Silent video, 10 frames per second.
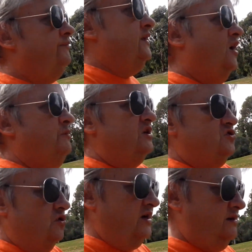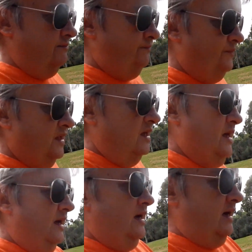I hope you enjoyed.
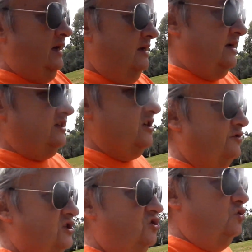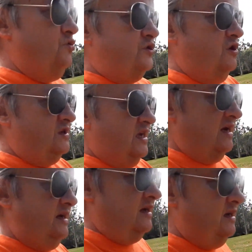And I shall see you
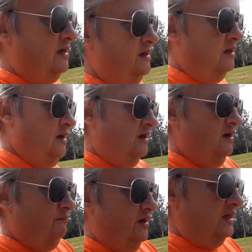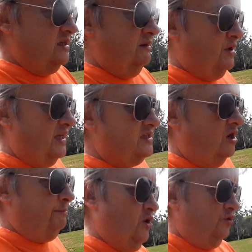Thursday. My next
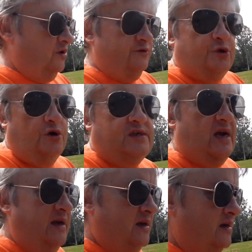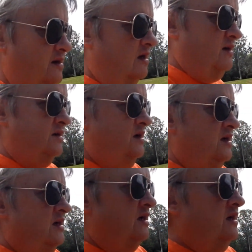upload on Thursday.
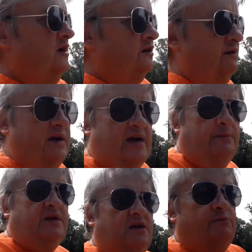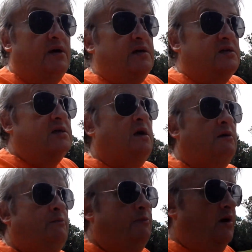Great harmony. Peace.
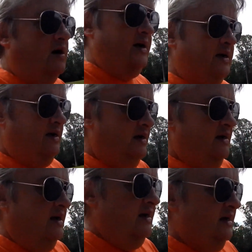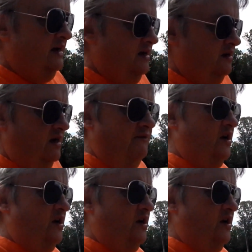Bye. You never